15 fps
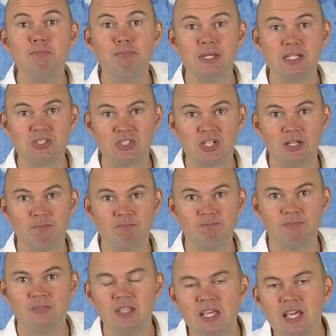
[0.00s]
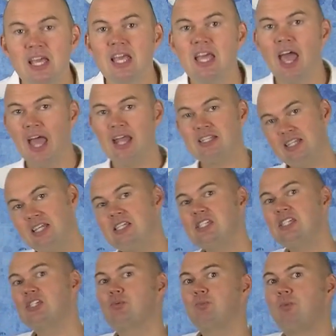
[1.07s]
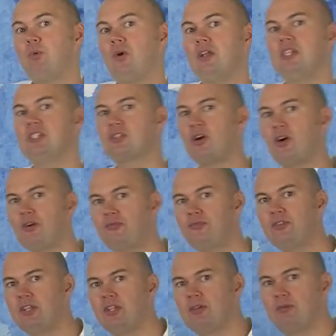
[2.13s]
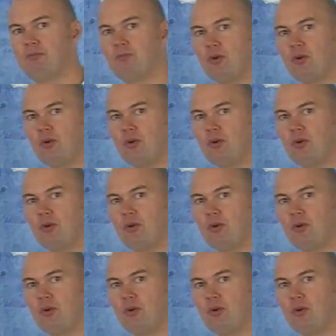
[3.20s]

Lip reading: picture. And this is what is often